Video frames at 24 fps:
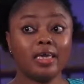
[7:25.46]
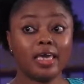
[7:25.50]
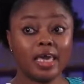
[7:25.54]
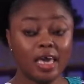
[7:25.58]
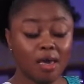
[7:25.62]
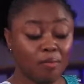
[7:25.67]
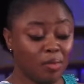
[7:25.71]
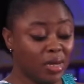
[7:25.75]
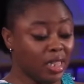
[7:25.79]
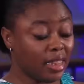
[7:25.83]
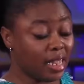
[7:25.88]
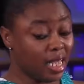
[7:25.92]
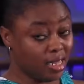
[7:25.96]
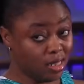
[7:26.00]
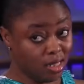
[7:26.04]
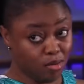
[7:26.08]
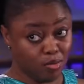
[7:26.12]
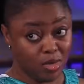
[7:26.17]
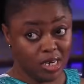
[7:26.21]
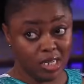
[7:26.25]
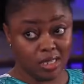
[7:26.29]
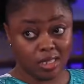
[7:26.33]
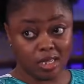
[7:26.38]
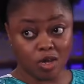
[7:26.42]
He came in
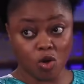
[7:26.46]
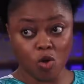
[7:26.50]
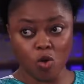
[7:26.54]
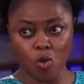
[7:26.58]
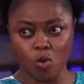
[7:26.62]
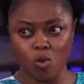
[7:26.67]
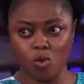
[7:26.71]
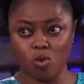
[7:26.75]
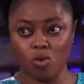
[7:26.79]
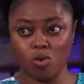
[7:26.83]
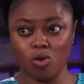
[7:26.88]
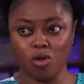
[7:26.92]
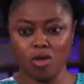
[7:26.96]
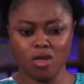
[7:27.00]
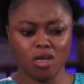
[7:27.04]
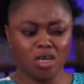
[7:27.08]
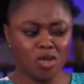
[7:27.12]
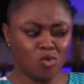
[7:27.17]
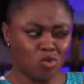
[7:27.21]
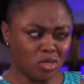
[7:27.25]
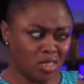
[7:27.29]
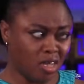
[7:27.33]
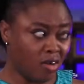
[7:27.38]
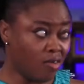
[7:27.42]
30 minutes ago.
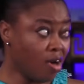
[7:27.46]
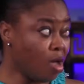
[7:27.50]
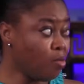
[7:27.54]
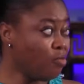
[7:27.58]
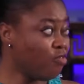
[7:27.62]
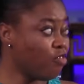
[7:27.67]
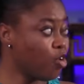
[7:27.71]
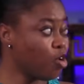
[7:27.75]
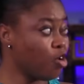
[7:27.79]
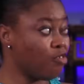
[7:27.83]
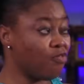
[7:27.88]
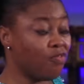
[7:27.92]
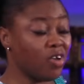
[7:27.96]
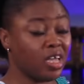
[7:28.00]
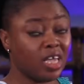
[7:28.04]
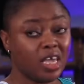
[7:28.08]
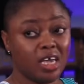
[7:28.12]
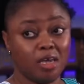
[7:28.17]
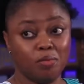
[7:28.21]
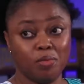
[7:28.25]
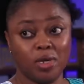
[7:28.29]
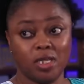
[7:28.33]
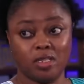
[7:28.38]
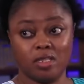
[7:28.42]
He was around before your friend
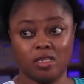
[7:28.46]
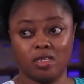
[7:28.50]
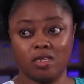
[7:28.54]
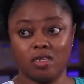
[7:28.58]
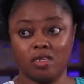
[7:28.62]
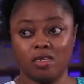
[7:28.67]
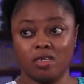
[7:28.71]
came in.